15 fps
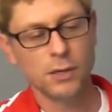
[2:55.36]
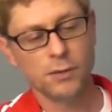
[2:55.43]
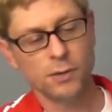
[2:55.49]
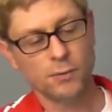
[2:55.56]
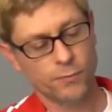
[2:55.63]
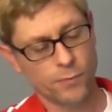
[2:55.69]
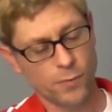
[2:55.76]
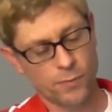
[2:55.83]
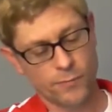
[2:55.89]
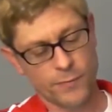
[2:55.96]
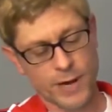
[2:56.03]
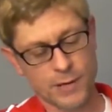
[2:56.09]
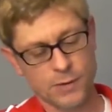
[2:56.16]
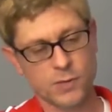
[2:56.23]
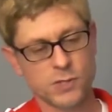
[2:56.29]
form
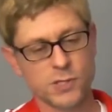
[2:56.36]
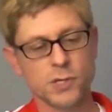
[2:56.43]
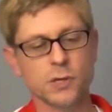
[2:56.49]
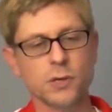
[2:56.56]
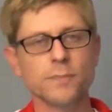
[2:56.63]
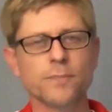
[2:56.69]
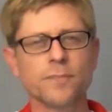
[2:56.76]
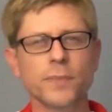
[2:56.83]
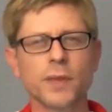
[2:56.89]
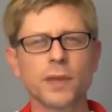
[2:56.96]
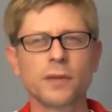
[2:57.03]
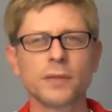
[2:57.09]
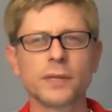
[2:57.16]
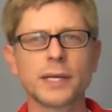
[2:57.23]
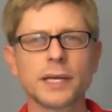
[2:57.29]
factors here.
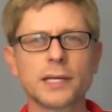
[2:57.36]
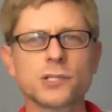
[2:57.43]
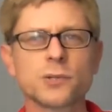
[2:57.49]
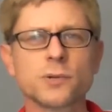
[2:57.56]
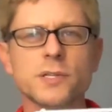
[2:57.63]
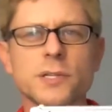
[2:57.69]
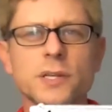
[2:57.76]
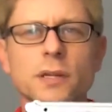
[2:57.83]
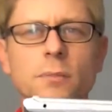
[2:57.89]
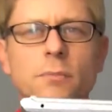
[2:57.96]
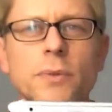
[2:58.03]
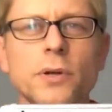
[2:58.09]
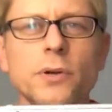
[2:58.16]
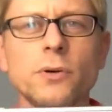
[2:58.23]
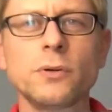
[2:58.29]
The Acer is in the
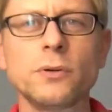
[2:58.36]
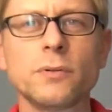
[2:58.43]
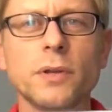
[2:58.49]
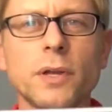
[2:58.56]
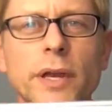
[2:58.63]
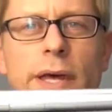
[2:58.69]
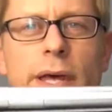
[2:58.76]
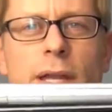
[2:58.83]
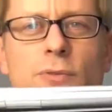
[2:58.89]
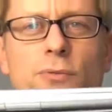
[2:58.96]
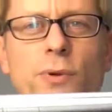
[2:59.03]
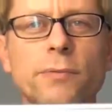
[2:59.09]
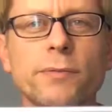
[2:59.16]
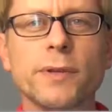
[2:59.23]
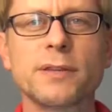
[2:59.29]
middle, and
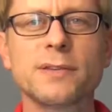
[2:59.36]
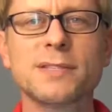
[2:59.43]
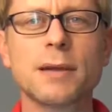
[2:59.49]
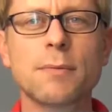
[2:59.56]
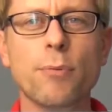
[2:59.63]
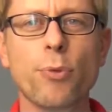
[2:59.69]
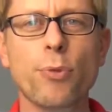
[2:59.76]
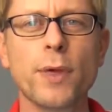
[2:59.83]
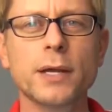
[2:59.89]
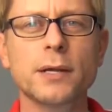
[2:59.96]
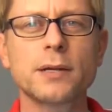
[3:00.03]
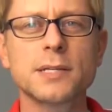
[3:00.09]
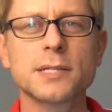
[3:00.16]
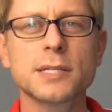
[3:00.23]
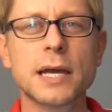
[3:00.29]
it's roughly the same
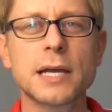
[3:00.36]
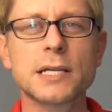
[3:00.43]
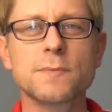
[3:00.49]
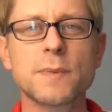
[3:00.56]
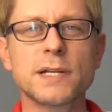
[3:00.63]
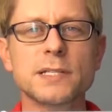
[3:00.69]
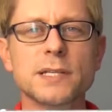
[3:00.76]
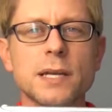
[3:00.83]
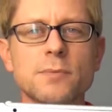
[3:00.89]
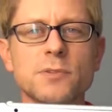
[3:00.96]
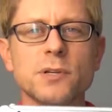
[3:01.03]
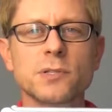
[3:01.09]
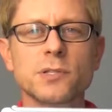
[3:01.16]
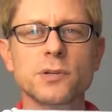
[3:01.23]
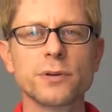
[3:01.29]
thickness as my
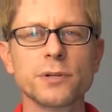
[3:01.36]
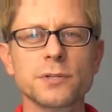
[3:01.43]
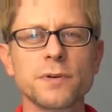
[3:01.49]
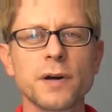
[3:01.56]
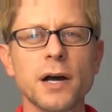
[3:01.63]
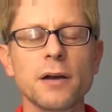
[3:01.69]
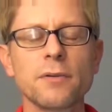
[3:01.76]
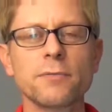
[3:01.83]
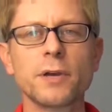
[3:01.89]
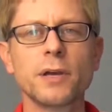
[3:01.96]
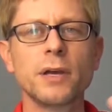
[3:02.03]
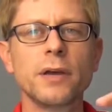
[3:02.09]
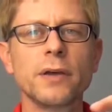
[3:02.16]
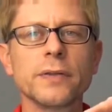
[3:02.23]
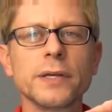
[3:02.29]
Samsung Series 5.
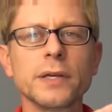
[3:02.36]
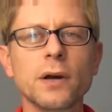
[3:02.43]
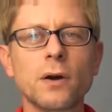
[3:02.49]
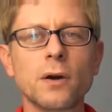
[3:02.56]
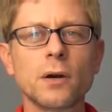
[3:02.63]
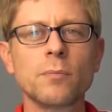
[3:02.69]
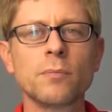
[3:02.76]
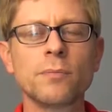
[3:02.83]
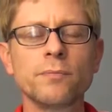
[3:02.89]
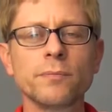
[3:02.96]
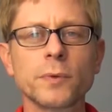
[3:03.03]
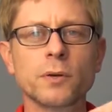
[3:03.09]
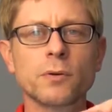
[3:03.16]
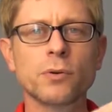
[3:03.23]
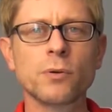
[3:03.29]
The ARM
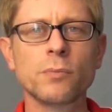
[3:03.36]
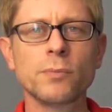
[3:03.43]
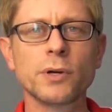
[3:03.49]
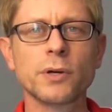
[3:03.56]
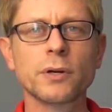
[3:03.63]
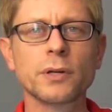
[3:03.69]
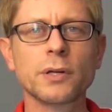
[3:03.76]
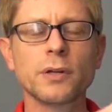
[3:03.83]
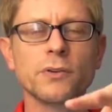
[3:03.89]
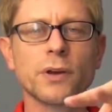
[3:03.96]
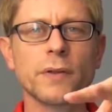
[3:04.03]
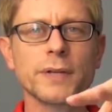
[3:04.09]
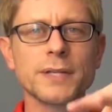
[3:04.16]
Chromebook is on